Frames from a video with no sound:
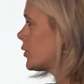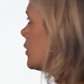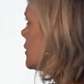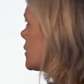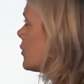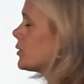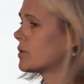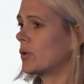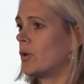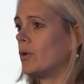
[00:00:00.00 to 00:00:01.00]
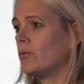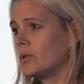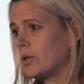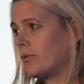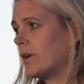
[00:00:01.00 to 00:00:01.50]
So it's a
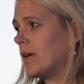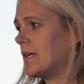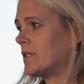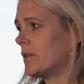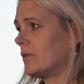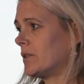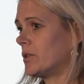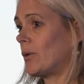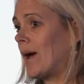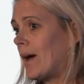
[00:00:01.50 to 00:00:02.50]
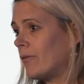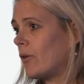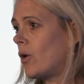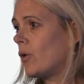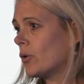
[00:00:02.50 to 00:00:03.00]
preventive measure. In other
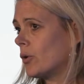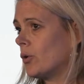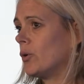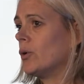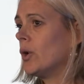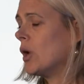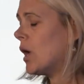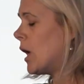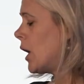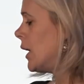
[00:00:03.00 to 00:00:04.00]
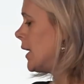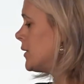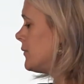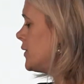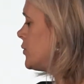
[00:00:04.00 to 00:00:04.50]
words, you are offering an
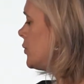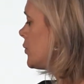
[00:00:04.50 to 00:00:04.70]
intervention